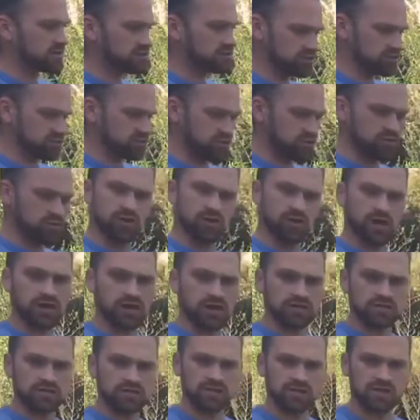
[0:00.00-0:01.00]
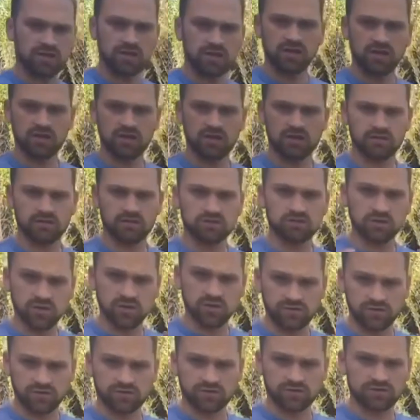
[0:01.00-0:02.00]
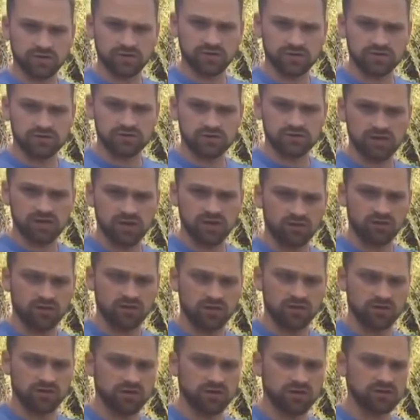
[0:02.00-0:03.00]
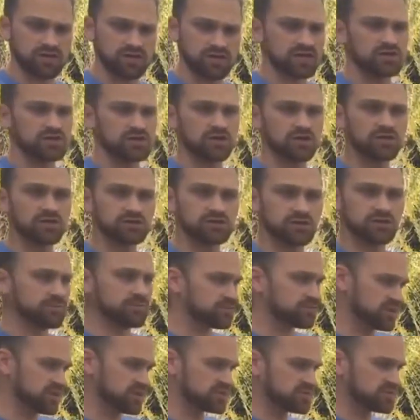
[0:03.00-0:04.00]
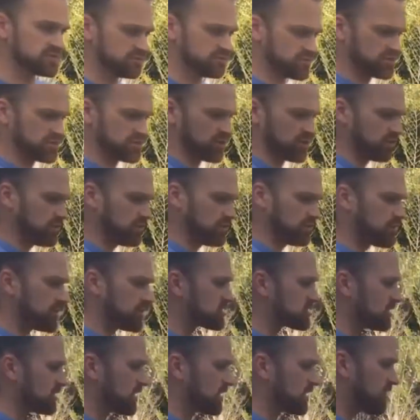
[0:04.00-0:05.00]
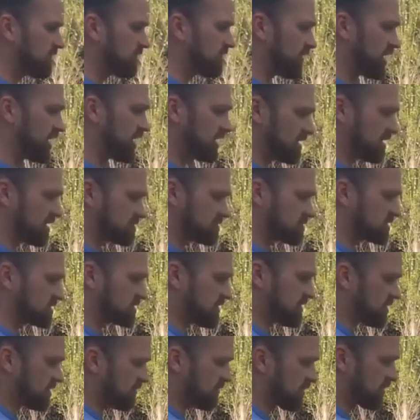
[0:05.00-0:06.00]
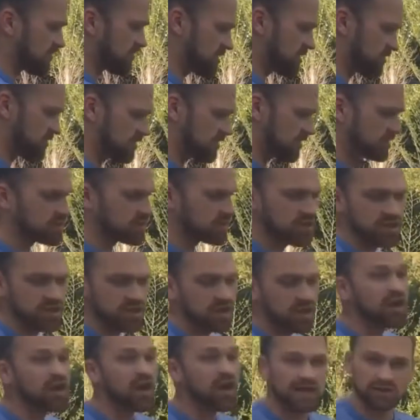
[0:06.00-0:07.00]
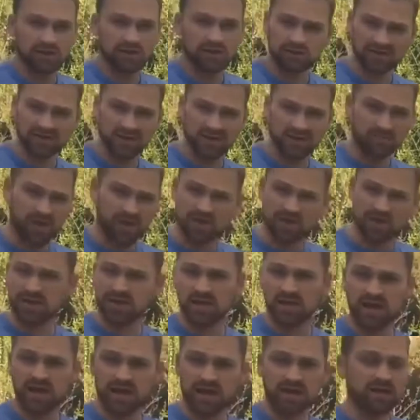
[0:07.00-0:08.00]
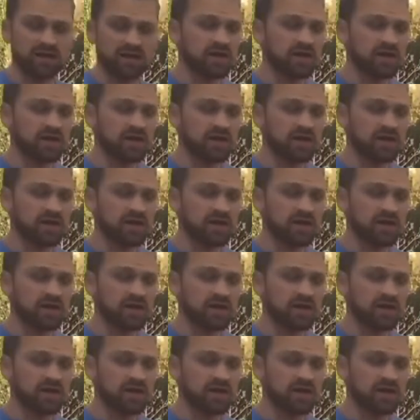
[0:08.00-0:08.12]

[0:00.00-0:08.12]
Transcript: show you guys the two different filters that are in those. I actually looked at this particular unit. It's a Life Ionizer 7500. I looked it up online,